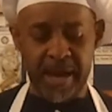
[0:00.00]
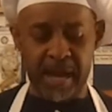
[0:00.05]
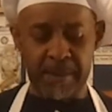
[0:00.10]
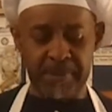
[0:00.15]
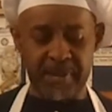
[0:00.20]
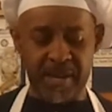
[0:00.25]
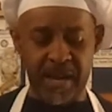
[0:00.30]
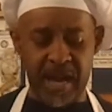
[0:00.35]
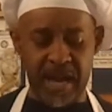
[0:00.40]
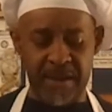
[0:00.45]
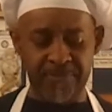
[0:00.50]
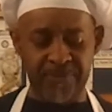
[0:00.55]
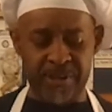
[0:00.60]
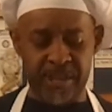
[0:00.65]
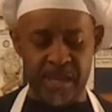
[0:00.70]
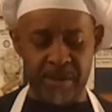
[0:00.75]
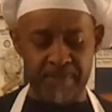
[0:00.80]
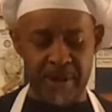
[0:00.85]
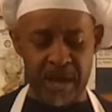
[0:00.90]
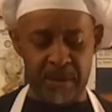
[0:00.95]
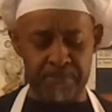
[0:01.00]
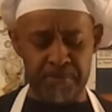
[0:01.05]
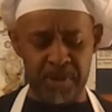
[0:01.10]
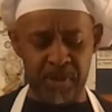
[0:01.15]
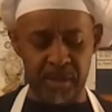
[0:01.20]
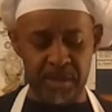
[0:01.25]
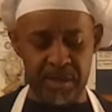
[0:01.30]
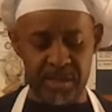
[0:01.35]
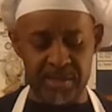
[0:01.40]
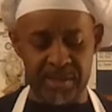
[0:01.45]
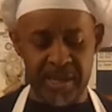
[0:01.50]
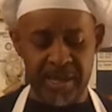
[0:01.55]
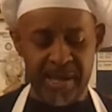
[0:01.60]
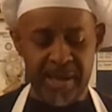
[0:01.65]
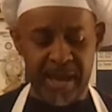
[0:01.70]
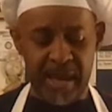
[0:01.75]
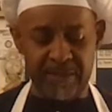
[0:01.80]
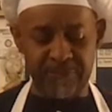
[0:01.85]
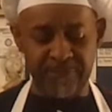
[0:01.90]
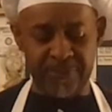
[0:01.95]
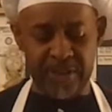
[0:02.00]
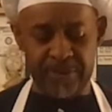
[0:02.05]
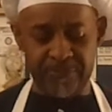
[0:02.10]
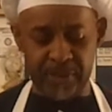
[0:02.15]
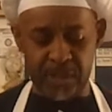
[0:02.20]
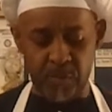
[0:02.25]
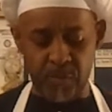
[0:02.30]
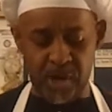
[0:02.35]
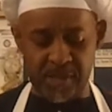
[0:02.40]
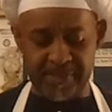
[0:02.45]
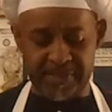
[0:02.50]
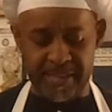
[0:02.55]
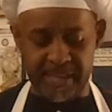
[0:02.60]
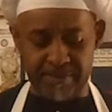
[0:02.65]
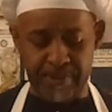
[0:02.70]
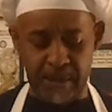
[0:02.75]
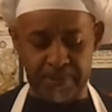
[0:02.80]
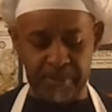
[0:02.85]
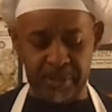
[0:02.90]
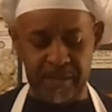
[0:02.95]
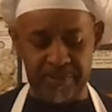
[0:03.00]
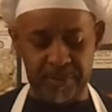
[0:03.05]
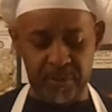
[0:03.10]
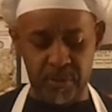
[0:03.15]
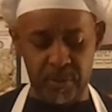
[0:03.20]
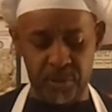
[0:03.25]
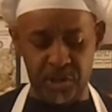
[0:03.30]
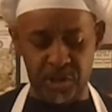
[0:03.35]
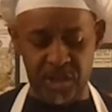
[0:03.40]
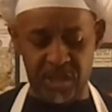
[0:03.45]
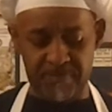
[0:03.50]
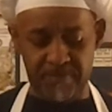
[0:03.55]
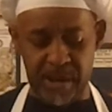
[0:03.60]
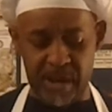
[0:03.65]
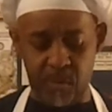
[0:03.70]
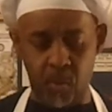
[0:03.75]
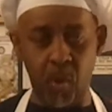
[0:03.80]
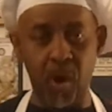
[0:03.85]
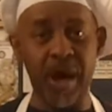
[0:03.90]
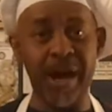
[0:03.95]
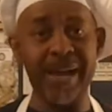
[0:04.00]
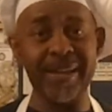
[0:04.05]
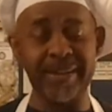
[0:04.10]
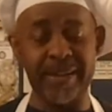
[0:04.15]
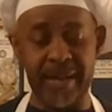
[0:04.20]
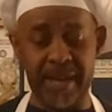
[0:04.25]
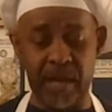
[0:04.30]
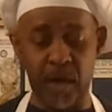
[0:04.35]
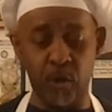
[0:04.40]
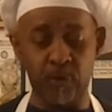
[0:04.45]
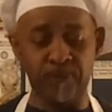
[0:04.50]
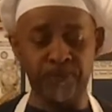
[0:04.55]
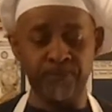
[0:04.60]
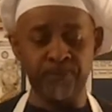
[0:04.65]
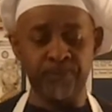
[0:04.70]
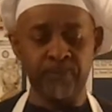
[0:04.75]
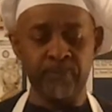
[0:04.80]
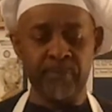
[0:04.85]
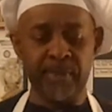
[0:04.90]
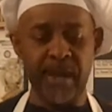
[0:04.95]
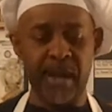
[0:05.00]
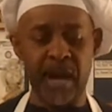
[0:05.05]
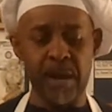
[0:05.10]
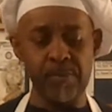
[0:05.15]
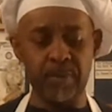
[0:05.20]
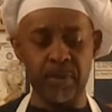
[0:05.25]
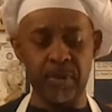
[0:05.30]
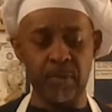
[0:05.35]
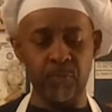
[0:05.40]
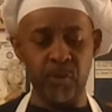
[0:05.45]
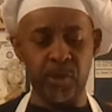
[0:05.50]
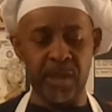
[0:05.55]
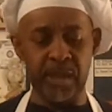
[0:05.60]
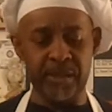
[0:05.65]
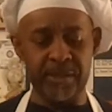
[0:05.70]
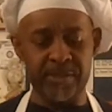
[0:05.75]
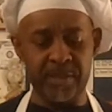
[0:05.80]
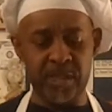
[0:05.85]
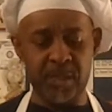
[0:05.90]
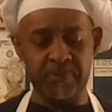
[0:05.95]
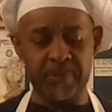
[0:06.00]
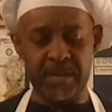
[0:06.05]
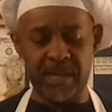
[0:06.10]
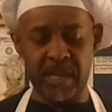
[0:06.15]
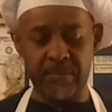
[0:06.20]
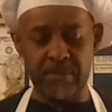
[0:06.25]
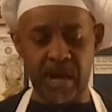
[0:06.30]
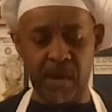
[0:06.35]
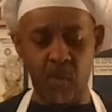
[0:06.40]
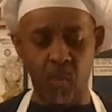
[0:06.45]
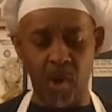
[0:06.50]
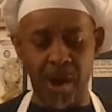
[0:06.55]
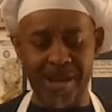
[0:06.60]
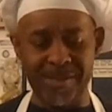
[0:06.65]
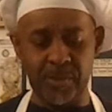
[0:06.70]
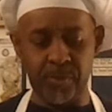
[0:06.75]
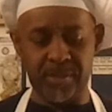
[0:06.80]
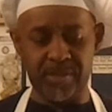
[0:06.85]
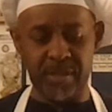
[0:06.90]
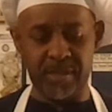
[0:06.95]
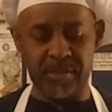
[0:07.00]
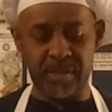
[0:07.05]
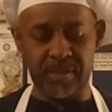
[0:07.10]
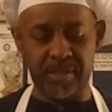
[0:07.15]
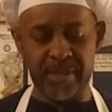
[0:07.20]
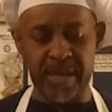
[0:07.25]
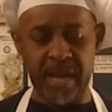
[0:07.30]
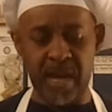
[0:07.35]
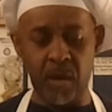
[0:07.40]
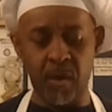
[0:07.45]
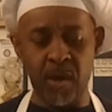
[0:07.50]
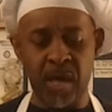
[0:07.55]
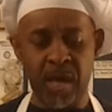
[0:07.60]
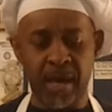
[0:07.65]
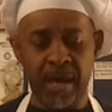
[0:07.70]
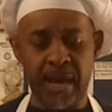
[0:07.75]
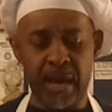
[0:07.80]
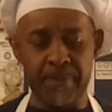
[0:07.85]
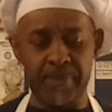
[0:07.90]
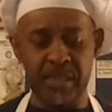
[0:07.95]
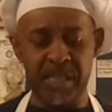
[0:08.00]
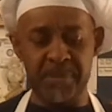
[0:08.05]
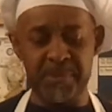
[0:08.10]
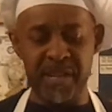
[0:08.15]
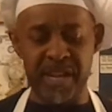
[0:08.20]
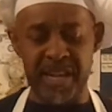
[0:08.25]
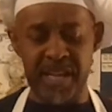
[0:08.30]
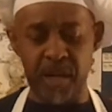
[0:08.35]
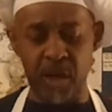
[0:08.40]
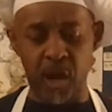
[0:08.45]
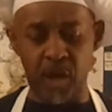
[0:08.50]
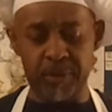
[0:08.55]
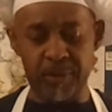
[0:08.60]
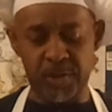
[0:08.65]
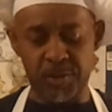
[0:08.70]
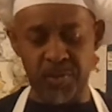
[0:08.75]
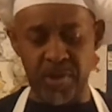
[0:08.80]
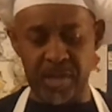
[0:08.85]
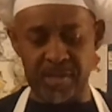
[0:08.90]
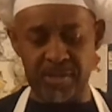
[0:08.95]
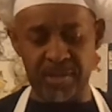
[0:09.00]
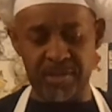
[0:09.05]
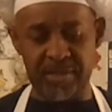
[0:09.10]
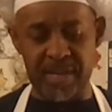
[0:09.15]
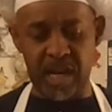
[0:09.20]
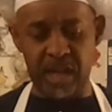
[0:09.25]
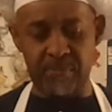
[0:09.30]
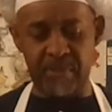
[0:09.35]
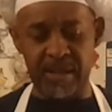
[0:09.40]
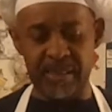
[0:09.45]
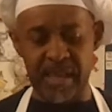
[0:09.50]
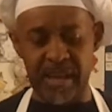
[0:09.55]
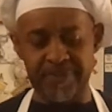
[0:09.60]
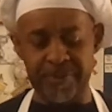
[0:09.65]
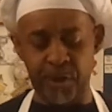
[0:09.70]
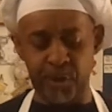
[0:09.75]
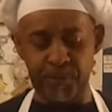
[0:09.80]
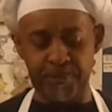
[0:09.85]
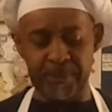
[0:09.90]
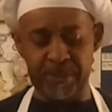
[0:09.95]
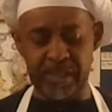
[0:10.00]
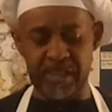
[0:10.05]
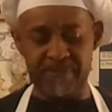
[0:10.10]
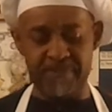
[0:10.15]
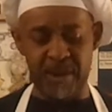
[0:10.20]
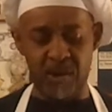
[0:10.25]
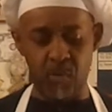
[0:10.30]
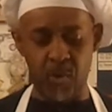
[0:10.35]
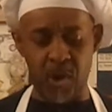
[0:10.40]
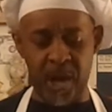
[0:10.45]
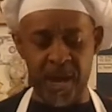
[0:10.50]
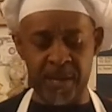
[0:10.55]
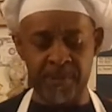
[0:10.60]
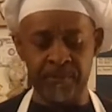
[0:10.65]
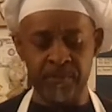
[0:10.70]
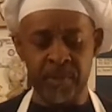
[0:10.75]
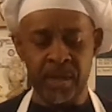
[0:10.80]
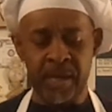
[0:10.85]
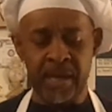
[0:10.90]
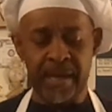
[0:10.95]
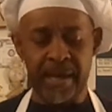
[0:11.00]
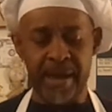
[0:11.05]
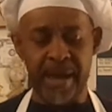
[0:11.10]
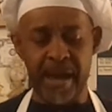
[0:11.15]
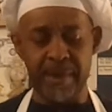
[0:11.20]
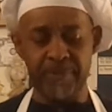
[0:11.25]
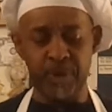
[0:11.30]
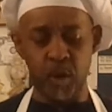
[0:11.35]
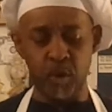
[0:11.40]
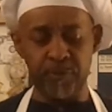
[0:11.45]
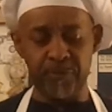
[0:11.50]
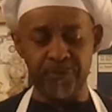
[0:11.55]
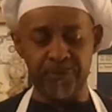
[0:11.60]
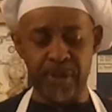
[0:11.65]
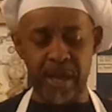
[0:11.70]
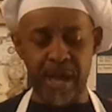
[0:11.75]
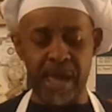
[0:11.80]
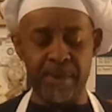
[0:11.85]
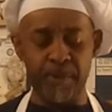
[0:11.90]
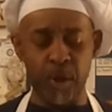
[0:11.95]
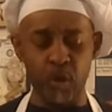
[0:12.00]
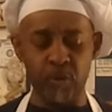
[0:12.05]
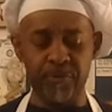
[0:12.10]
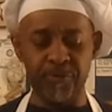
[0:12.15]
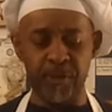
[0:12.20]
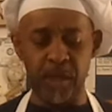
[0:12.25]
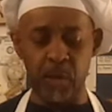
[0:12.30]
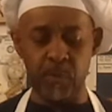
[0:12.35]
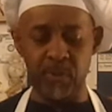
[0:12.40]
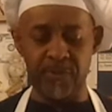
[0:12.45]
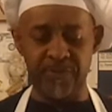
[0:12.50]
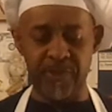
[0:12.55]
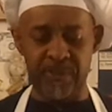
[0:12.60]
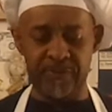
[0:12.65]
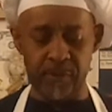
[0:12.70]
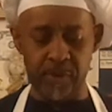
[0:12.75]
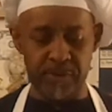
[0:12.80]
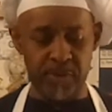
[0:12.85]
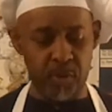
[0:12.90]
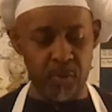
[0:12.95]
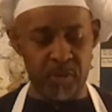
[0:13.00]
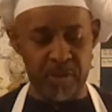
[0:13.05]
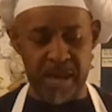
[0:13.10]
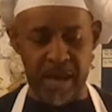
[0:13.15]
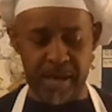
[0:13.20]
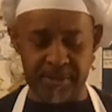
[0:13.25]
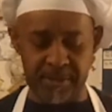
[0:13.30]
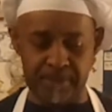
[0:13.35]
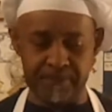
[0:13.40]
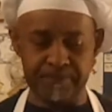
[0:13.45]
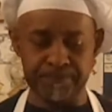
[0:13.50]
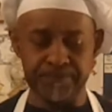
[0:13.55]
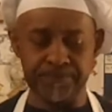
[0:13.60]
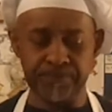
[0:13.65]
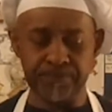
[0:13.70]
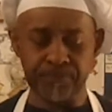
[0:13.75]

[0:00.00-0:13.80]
I'm confident in my abilities. I'm faithfully resting in my belief to achieve my why now. I'm relentlessly speaking my why to existence now. I'm eliminating all distractions now in my life to ultimately live my why. I am overflowing with faithful enthusiasm.